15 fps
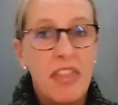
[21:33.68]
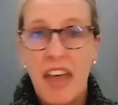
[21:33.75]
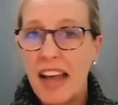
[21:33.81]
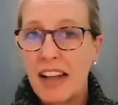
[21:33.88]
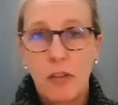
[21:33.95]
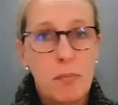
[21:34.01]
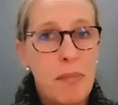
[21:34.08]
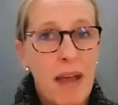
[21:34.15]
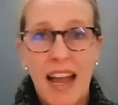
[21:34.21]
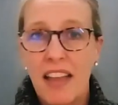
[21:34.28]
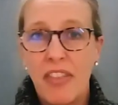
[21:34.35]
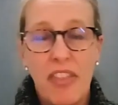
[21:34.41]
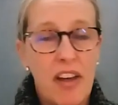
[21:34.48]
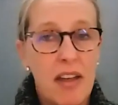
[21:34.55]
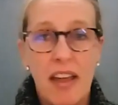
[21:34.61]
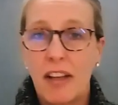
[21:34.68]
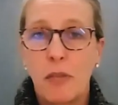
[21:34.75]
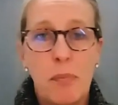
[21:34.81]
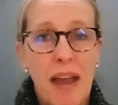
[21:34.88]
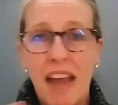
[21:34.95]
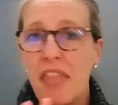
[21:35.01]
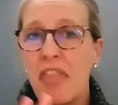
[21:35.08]
That's bad.
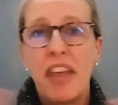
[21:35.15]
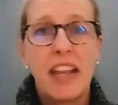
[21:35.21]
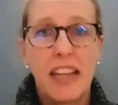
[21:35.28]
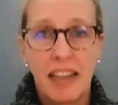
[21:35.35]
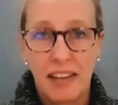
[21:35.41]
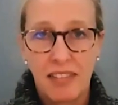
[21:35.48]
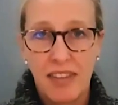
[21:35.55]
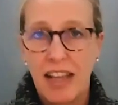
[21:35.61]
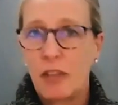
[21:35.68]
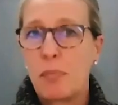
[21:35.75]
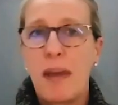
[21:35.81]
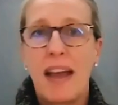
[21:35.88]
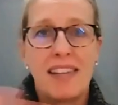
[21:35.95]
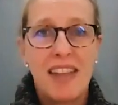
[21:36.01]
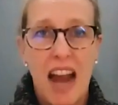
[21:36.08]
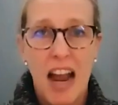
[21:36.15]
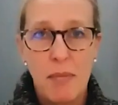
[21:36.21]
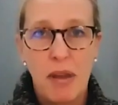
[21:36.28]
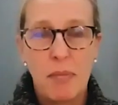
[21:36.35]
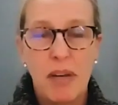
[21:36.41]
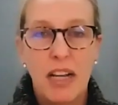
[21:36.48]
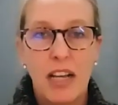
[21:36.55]
That's bad thinking. That's bad
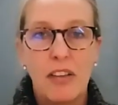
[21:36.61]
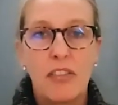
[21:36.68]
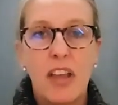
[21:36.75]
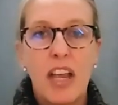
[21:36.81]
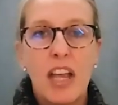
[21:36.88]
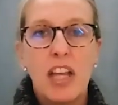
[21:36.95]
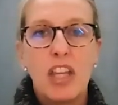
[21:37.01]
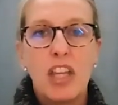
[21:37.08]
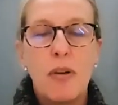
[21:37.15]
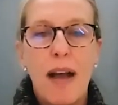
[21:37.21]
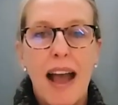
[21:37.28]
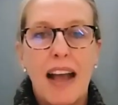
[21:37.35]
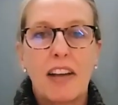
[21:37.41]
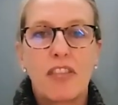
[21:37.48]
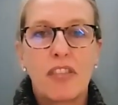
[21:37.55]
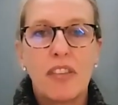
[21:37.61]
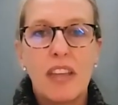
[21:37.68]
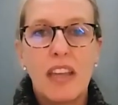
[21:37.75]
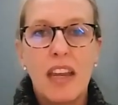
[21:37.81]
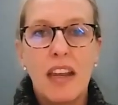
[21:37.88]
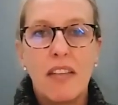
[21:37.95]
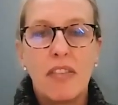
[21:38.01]
timing because
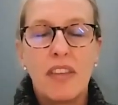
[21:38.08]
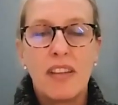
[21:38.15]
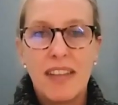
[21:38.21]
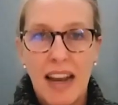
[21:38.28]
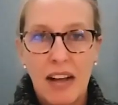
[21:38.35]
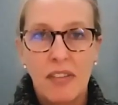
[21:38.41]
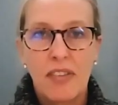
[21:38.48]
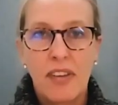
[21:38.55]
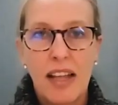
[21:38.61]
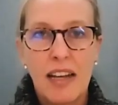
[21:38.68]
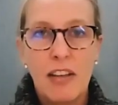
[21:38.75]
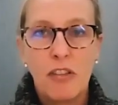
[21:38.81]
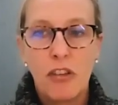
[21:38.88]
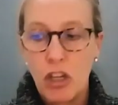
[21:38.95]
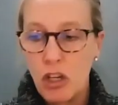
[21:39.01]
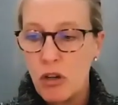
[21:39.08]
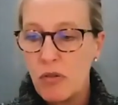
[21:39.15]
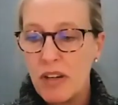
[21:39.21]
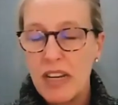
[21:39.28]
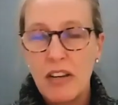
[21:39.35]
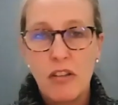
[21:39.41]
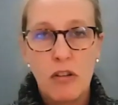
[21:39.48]
the downside is
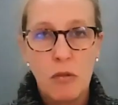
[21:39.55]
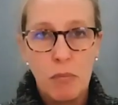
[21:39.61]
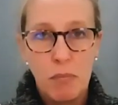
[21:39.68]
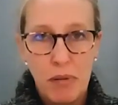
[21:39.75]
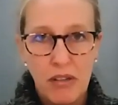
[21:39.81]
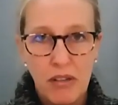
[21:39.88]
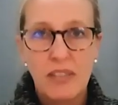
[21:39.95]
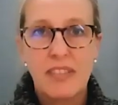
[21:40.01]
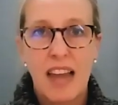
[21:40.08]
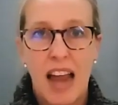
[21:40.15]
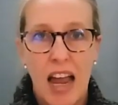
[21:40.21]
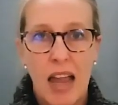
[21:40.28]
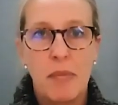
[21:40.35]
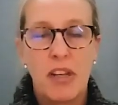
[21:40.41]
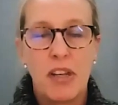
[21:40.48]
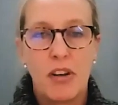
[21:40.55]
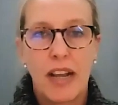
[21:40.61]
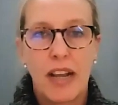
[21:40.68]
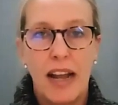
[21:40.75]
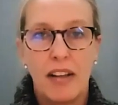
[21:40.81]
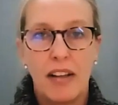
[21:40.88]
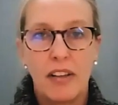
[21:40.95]
you need to build time in
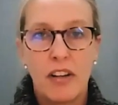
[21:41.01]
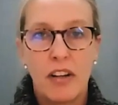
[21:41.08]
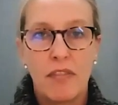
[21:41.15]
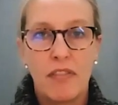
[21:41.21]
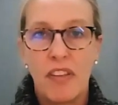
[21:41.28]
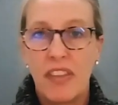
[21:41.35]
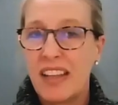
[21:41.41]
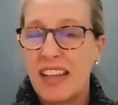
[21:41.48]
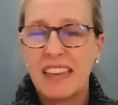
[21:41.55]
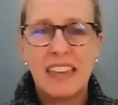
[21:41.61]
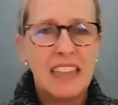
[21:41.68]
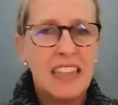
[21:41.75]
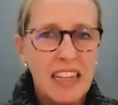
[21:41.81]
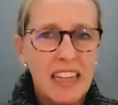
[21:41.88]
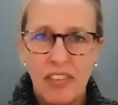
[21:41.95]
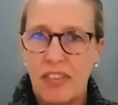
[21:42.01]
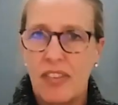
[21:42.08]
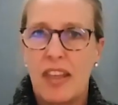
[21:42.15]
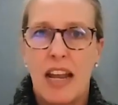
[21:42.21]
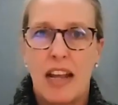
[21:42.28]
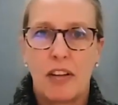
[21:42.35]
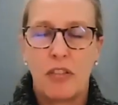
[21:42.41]
your calendar for at
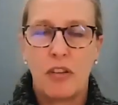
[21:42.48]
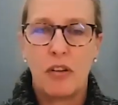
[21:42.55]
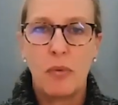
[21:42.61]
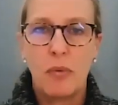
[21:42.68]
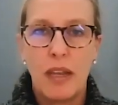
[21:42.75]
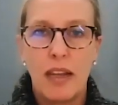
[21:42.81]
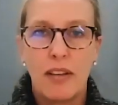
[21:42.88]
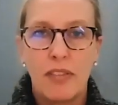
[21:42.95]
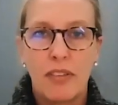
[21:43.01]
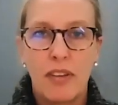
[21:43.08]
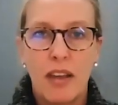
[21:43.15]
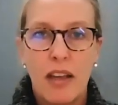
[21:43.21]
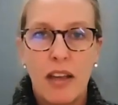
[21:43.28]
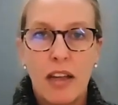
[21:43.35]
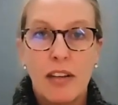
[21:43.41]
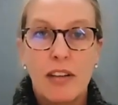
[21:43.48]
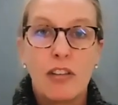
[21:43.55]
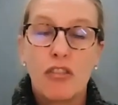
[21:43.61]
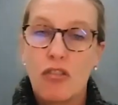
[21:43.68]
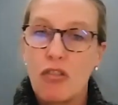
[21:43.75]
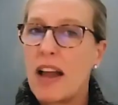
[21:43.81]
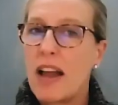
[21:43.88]
least the next 2 weeks
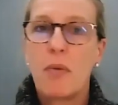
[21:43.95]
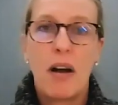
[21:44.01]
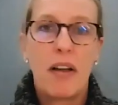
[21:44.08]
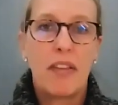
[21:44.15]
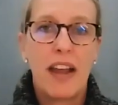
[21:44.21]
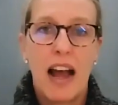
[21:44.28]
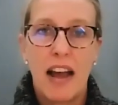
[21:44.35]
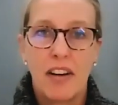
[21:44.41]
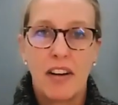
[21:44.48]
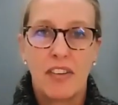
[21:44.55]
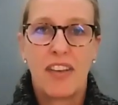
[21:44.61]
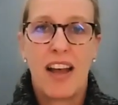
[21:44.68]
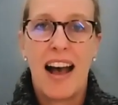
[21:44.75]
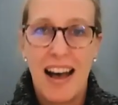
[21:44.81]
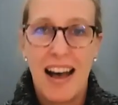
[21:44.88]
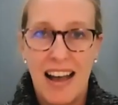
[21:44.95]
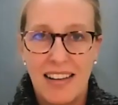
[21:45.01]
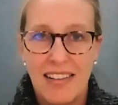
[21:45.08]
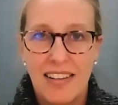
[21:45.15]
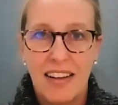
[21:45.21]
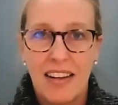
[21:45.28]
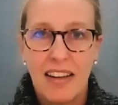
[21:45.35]
to strike while the iron's
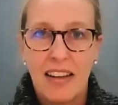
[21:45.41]
hot.